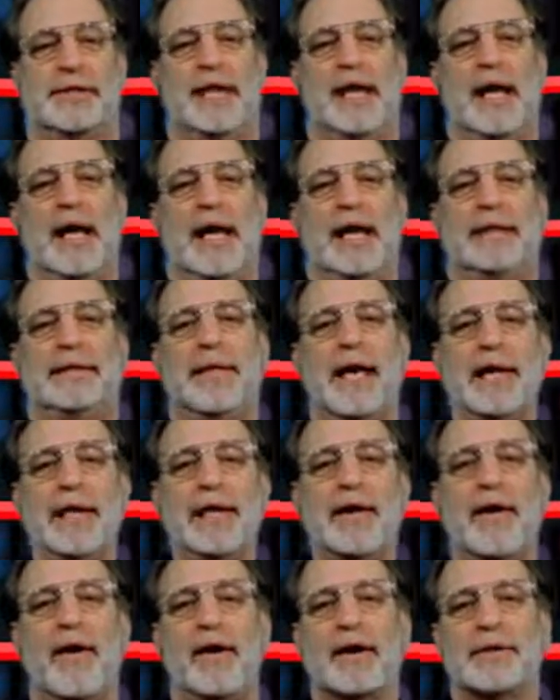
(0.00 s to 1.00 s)
Then the
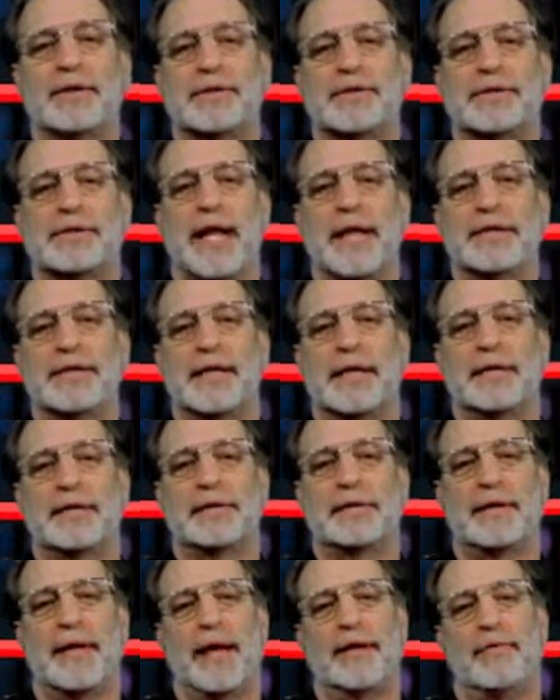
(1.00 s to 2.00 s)
article says
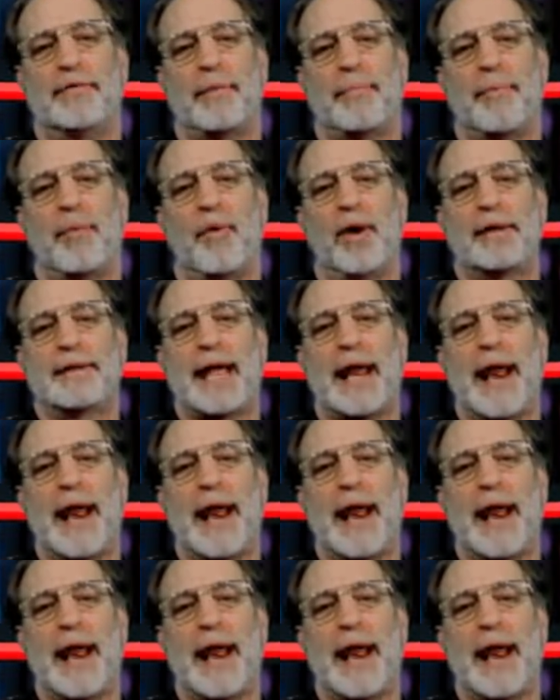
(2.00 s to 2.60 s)
in the report that